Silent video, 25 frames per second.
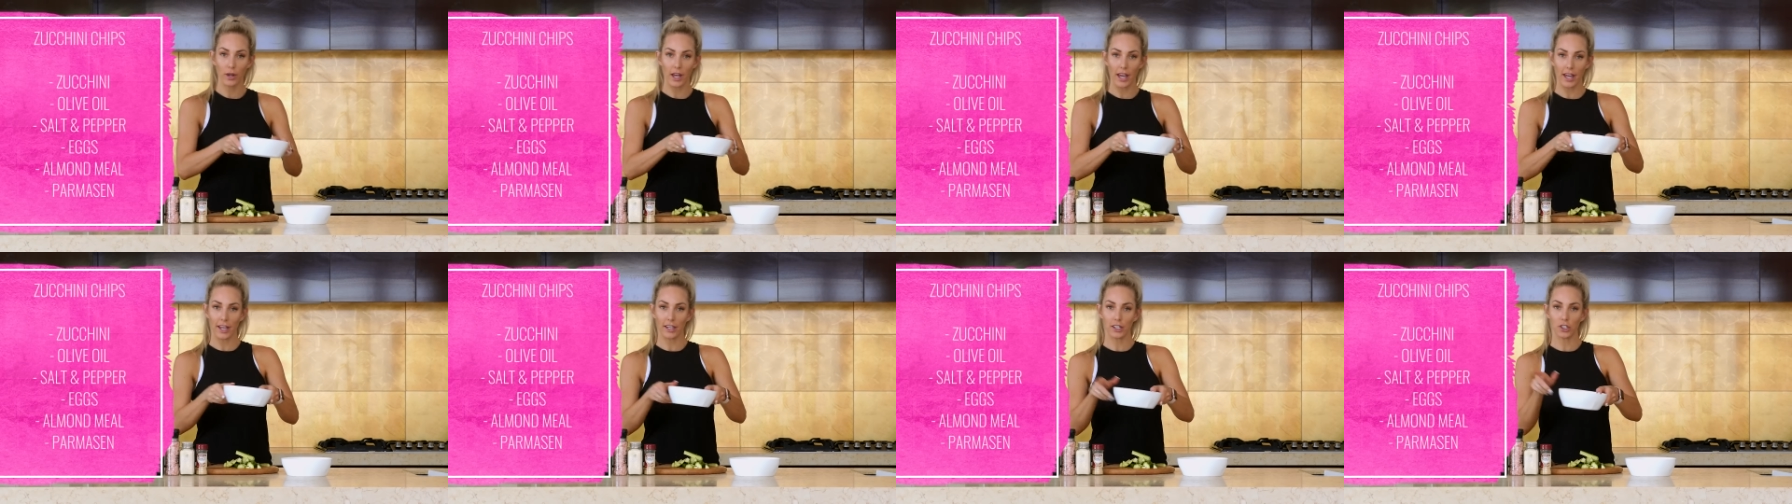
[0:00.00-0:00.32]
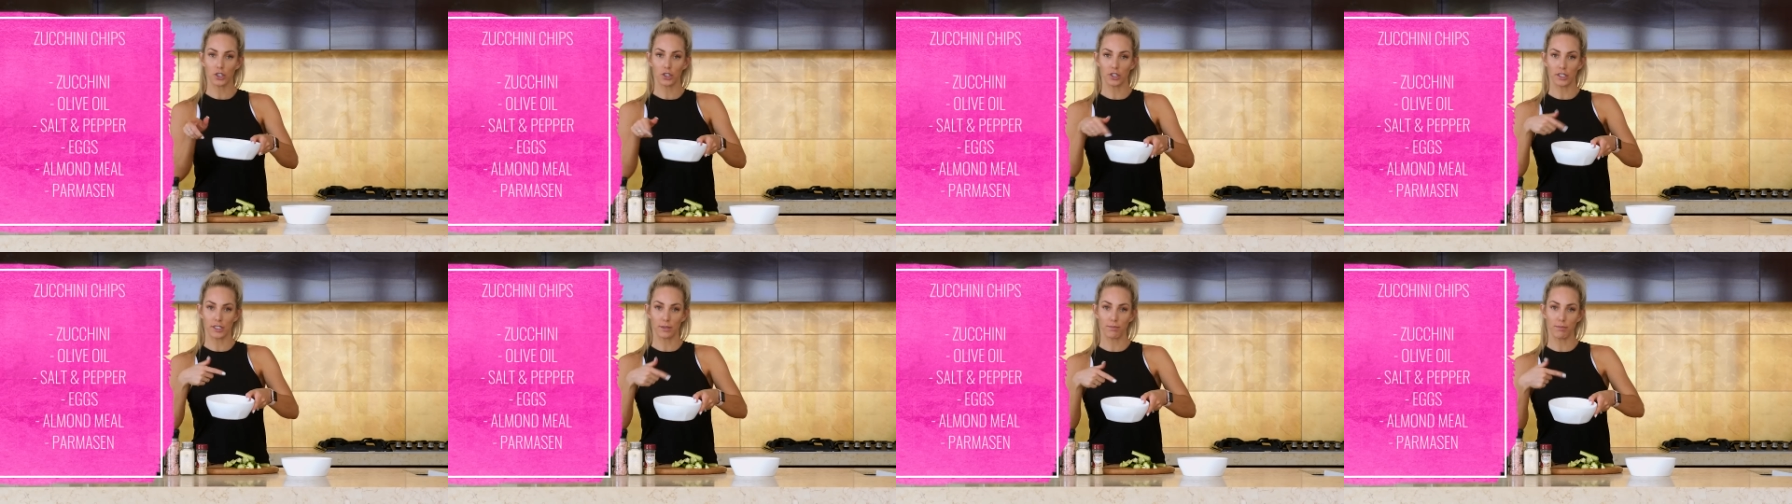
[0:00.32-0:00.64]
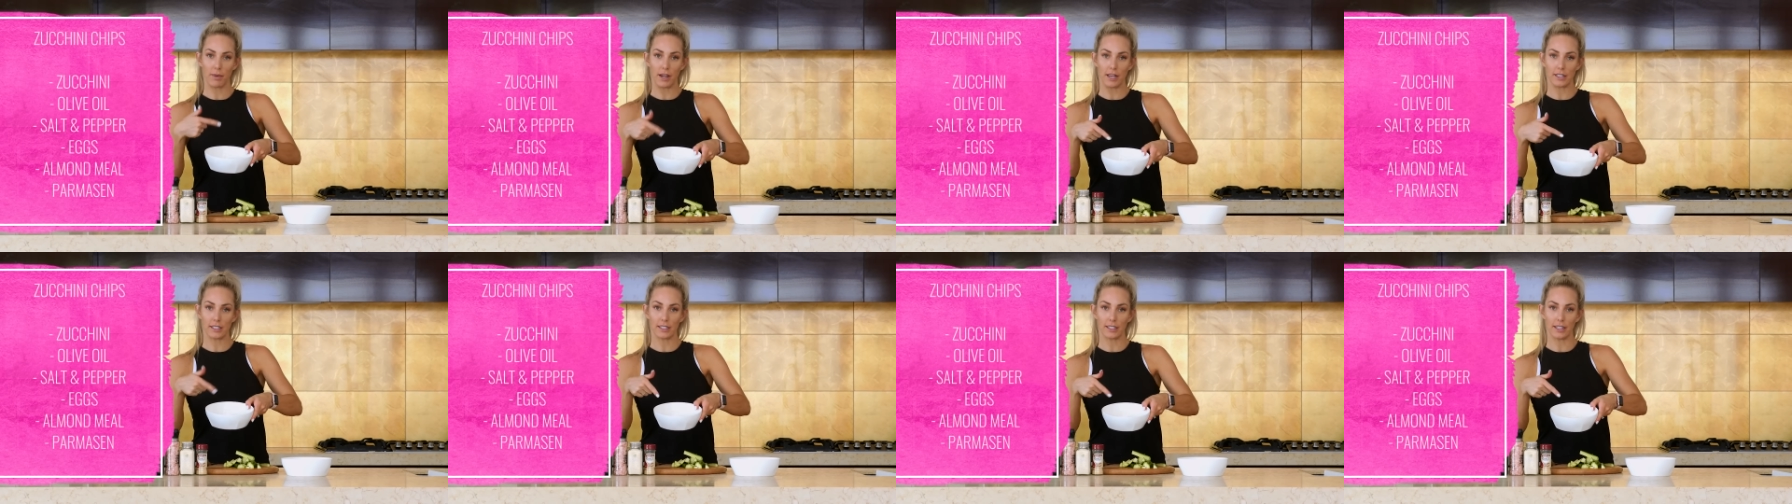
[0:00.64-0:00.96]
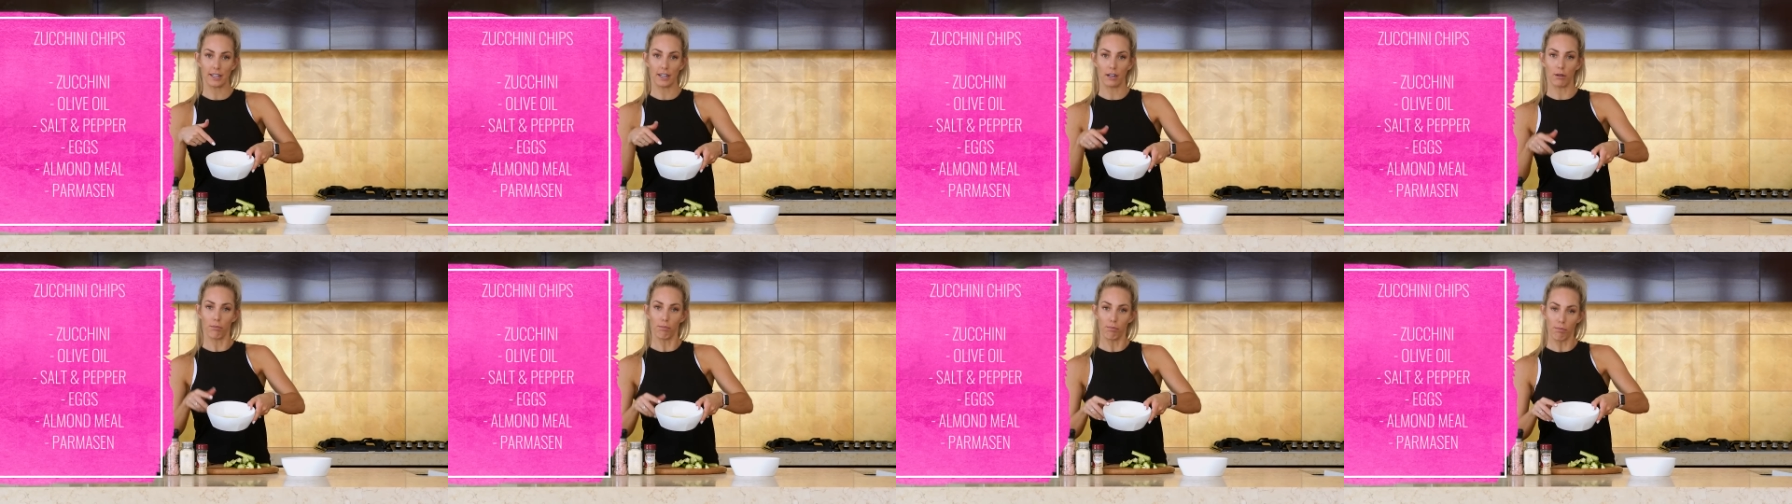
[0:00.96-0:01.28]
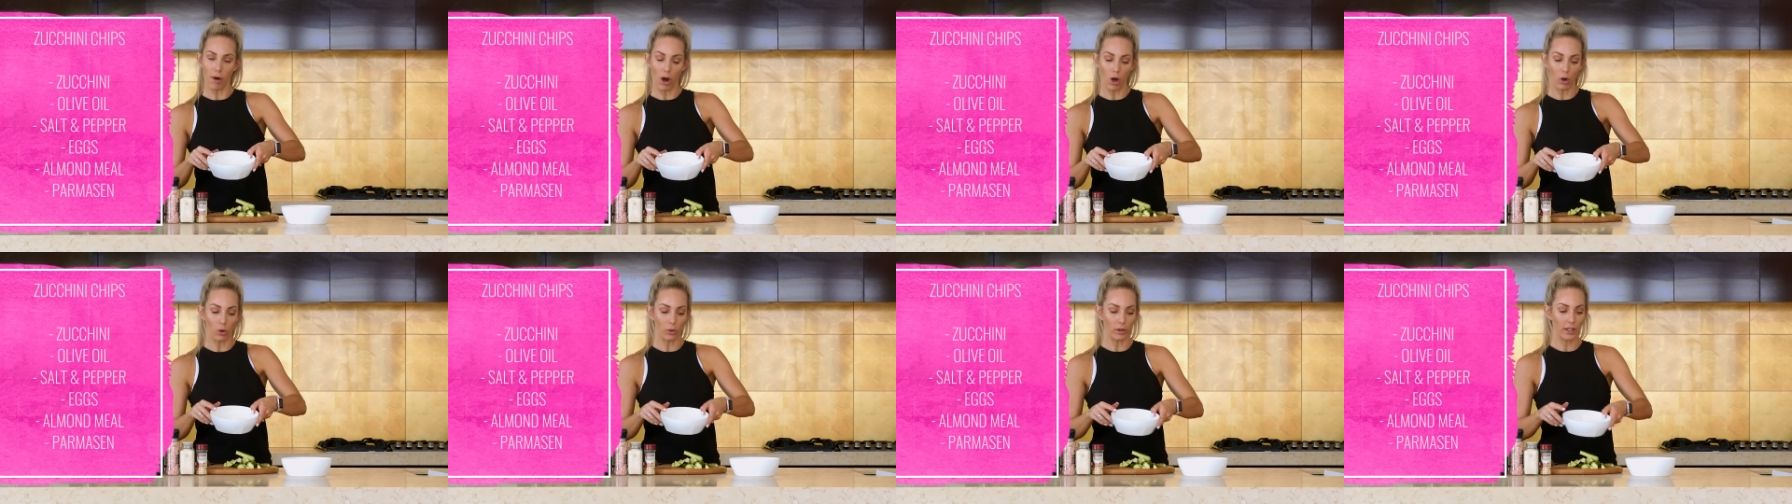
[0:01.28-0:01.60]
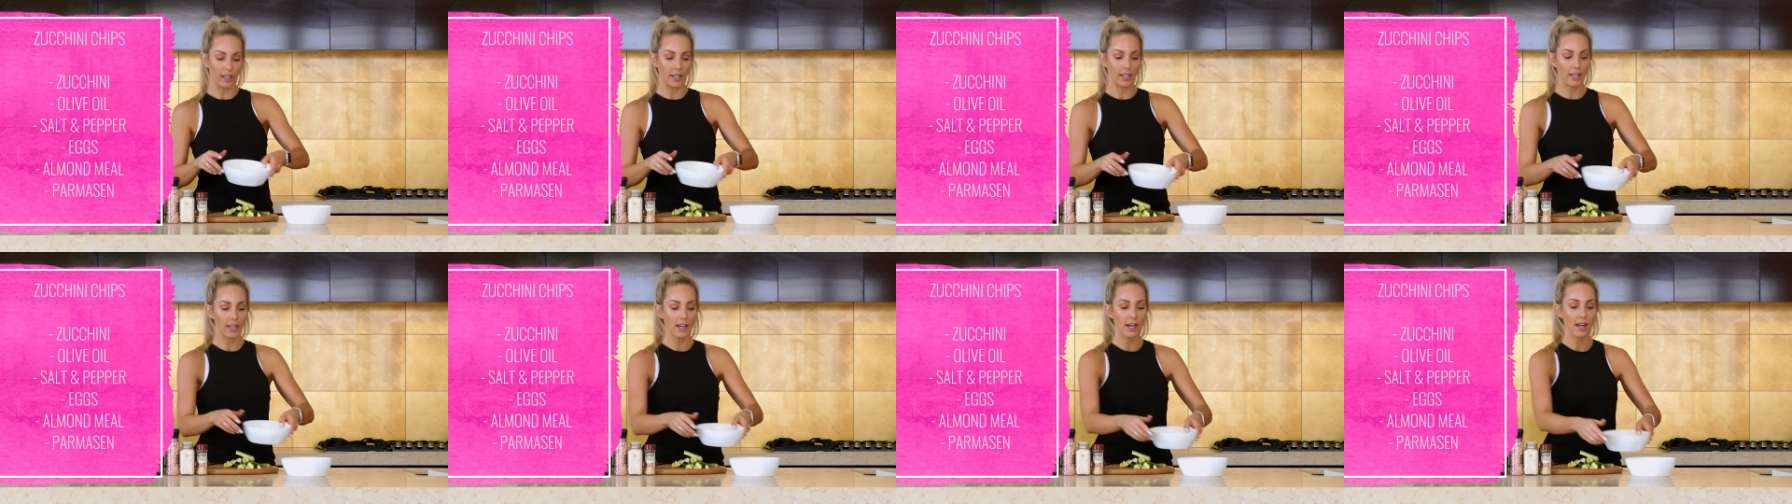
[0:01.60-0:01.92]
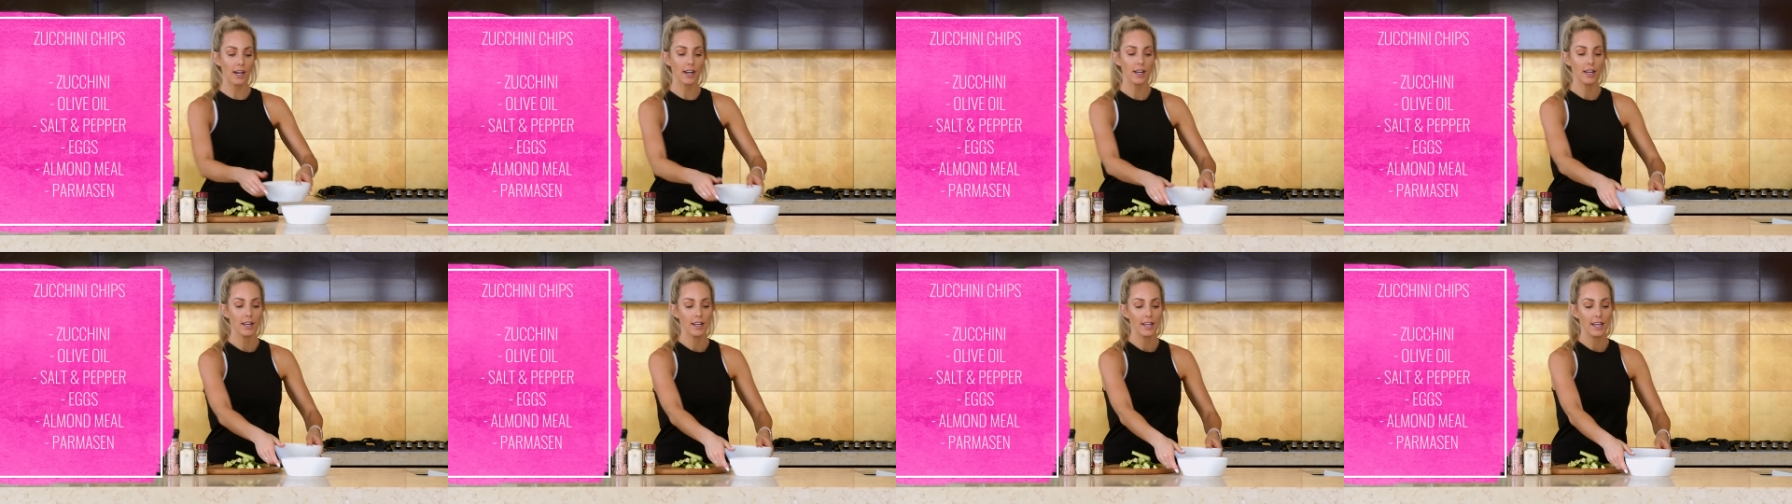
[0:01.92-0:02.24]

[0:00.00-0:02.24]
eggs just beaten in a bowl here.